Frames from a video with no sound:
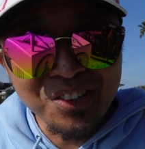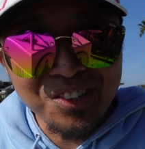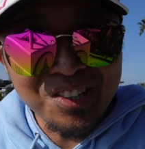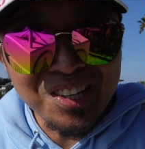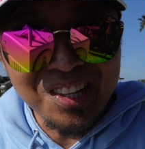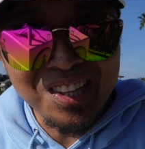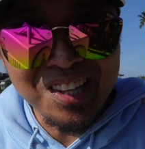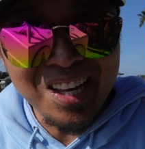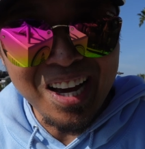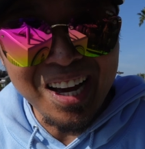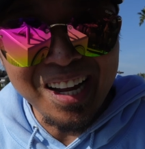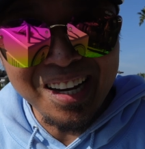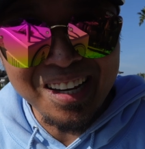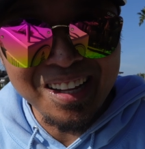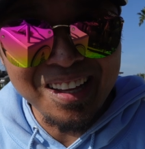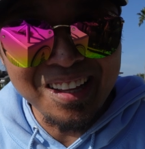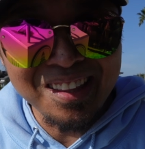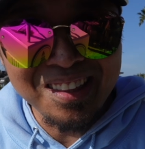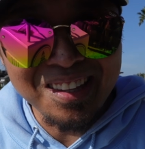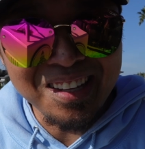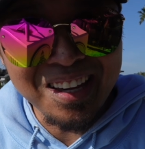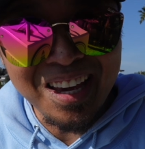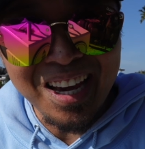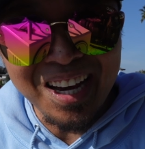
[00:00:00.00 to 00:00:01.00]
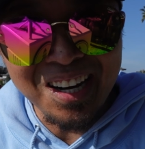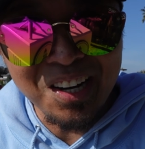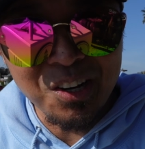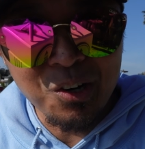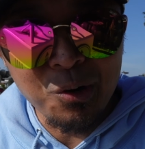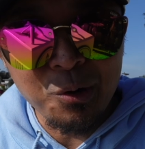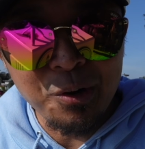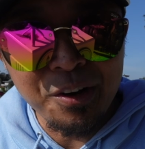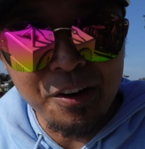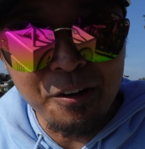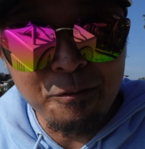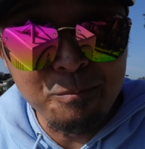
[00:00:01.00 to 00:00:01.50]
see that in the
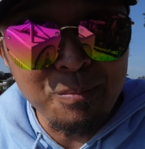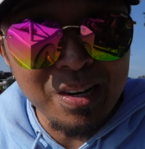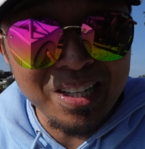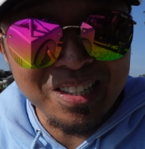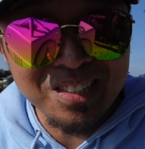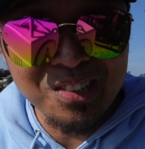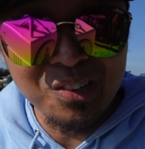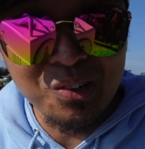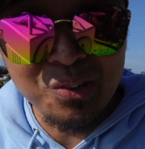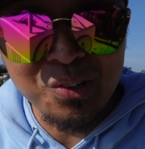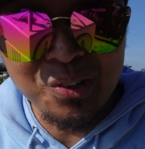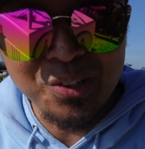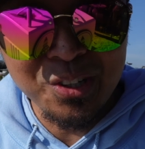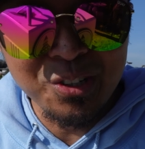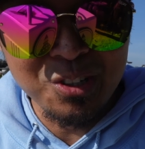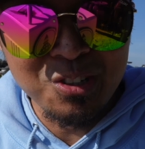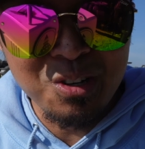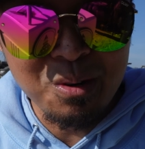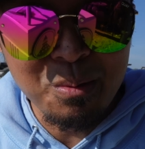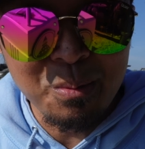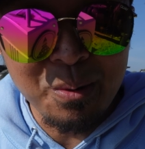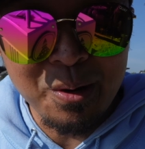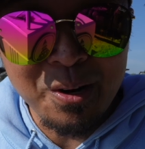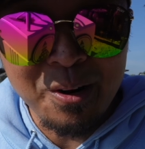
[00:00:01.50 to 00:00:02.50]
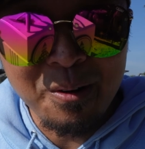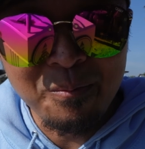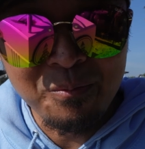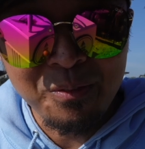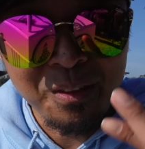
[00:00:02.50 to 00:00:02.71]
category of best local YouTuber.